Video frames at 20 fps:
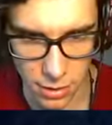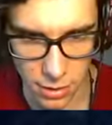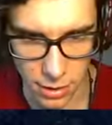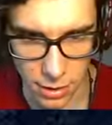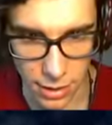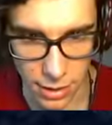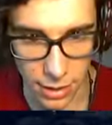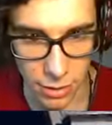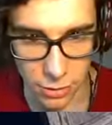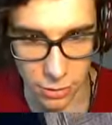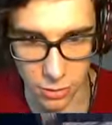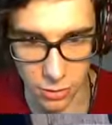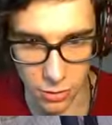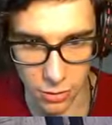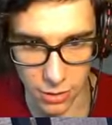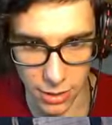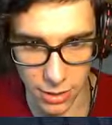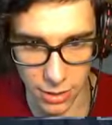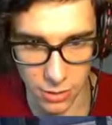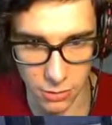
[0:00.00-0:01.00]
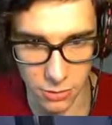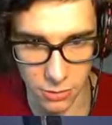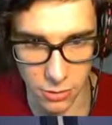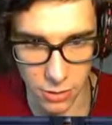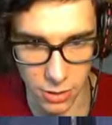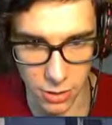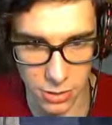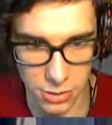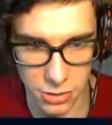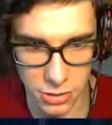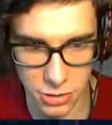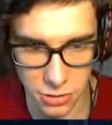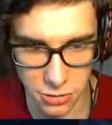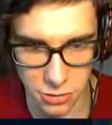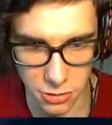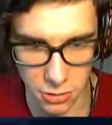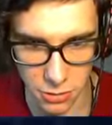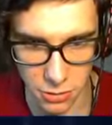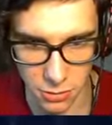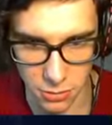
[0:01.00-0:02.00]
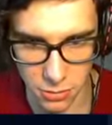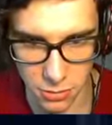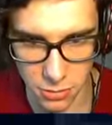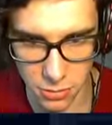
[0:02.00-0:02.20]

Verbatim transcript: I don't know I don't know I just did not know